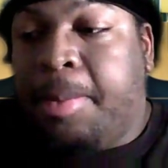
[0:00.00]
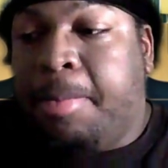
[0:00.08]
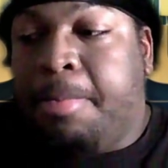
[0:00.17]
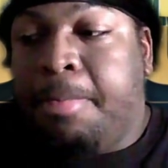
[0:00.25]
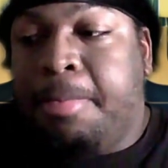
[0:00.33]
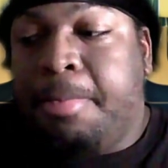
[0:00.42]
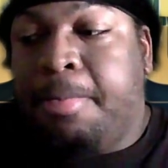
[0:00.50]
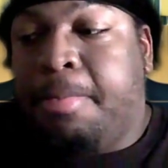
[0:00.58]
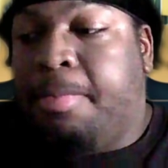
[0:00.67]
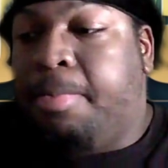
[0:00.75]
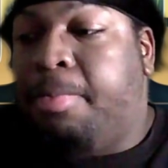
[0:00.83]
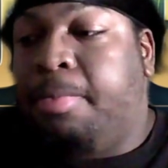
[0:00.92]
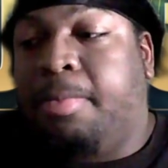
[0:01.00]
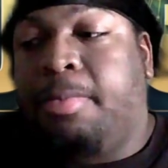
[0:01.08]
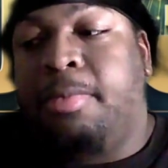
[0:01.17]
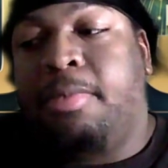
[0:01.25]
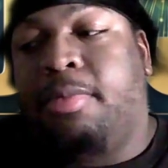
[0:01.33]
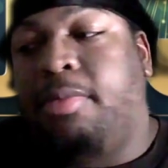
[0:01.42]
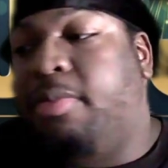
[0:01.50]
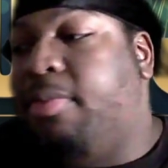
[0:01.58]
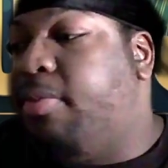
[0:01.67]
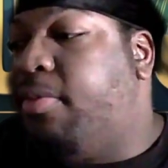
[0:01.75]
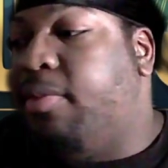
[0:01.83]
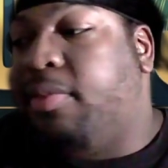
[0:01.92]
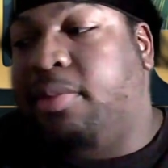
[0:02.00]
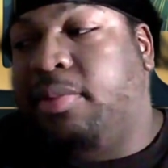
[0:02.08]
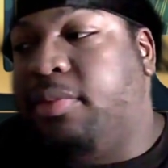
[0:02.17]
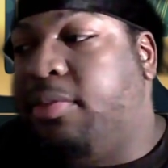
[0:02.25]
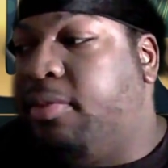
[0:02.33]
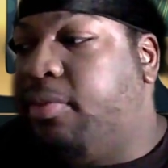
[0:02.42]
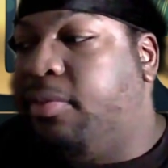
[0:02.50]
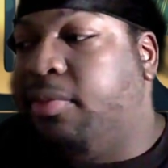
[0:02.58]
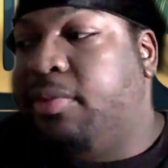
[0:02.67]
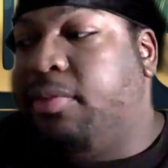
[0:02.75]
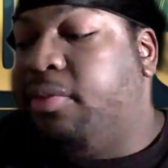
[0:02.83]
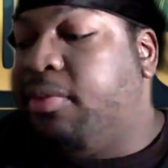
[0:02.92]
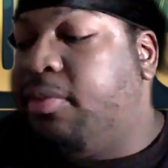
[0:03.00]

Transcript: Nothing is said.